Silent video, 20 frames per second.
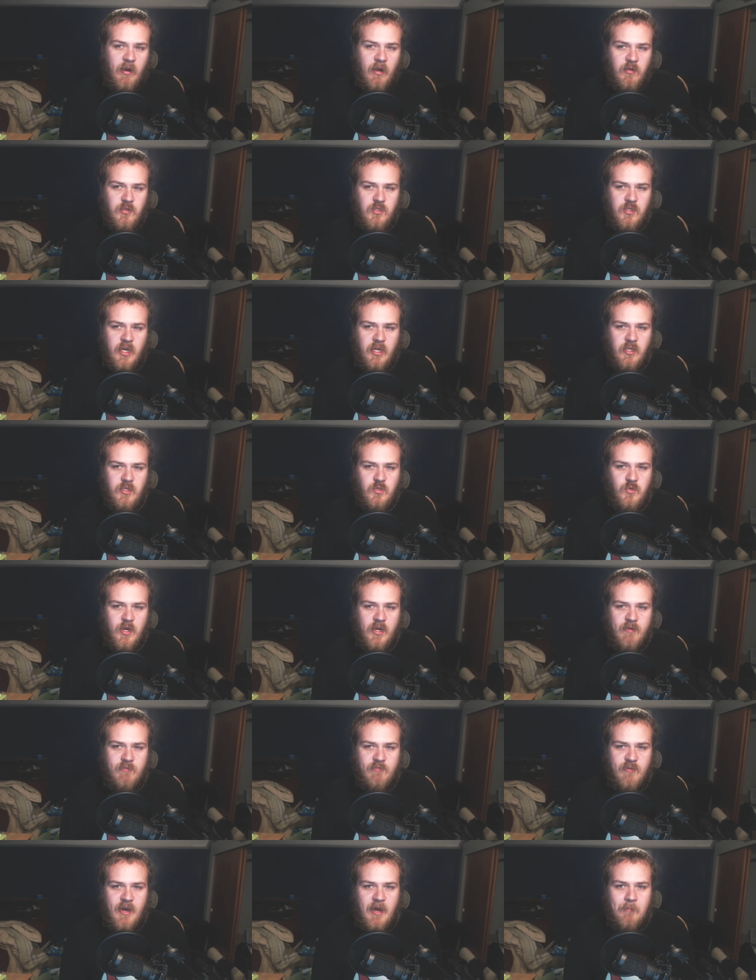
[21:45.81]
I was kind of trying to
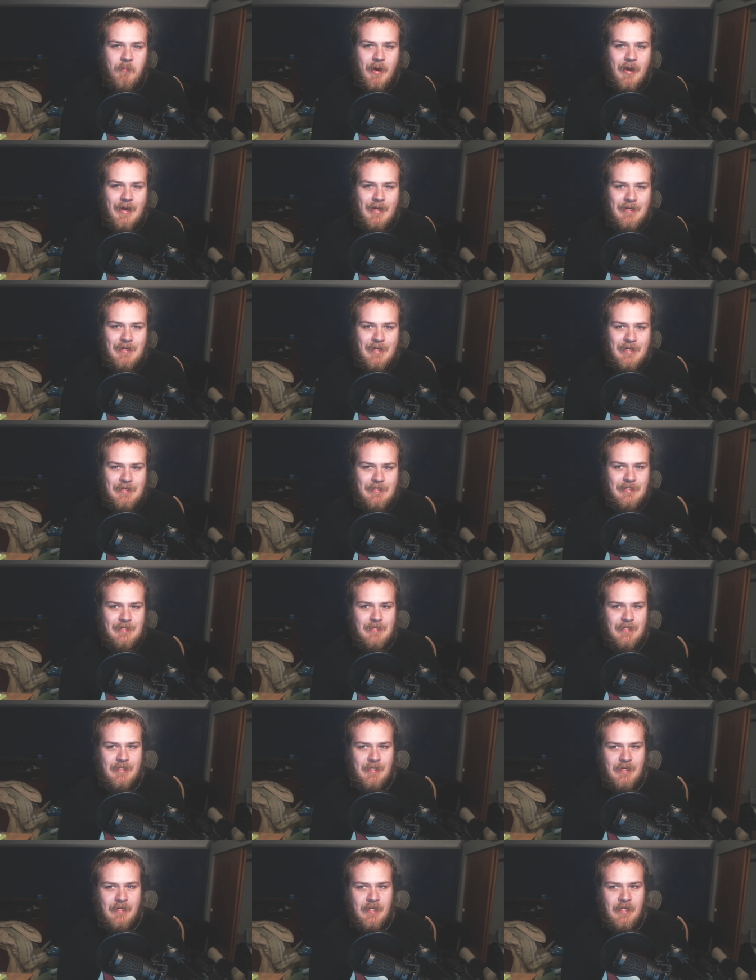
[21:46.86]
find my
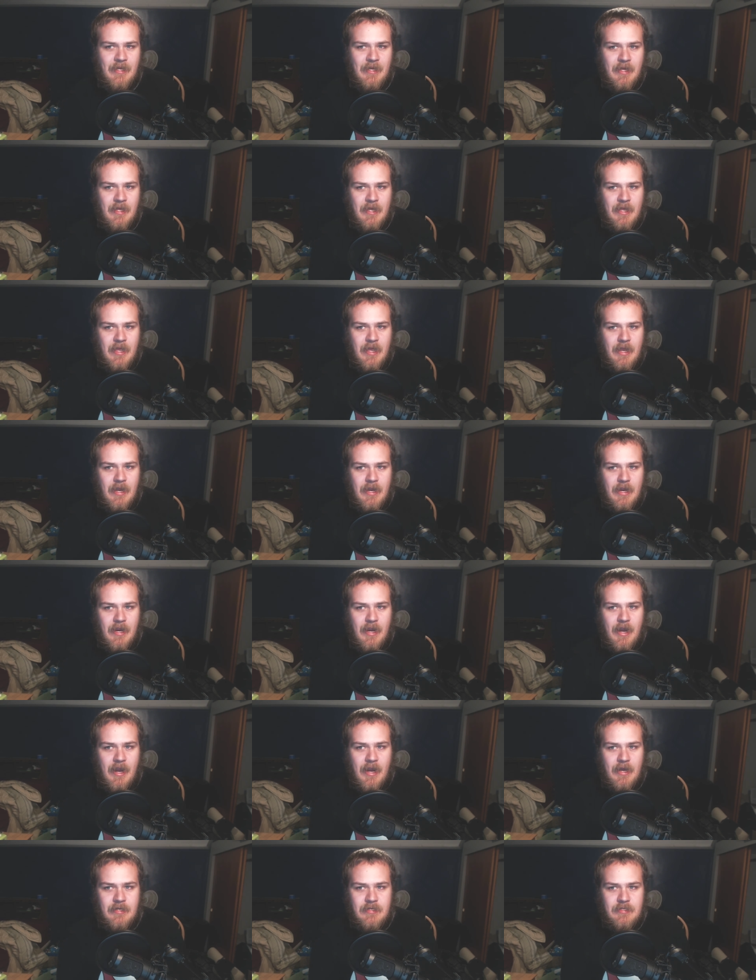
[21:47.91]
identity.
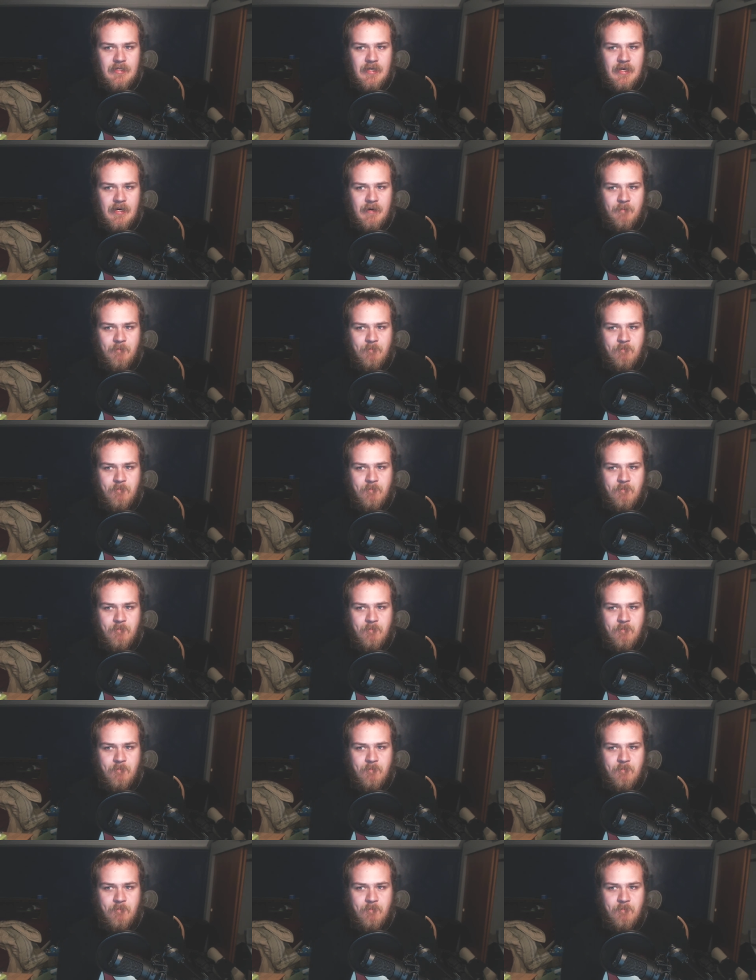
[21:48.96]
And uh,